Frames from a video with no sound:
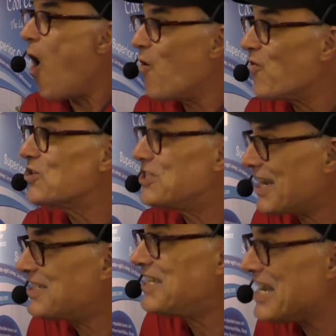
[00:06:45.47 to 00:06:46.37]
Over
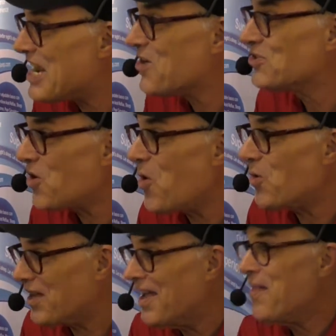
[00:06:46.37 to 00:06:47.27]
60 years
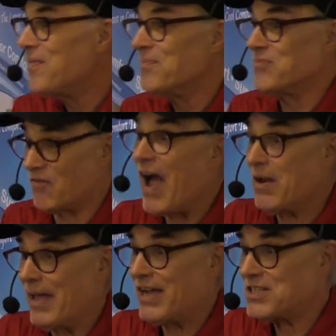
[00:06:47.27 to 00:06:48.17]
old. The
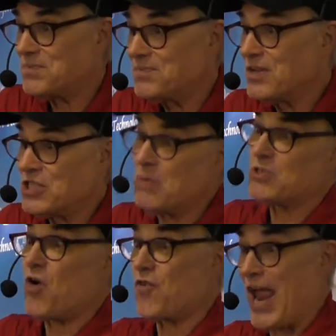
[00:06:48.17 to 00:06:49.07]
Vitamix. She
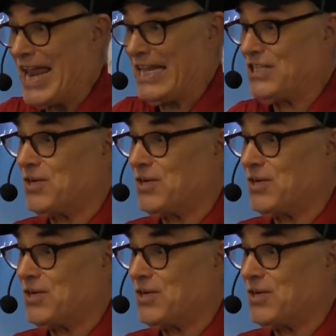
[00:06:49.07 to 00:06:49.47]
was over 80.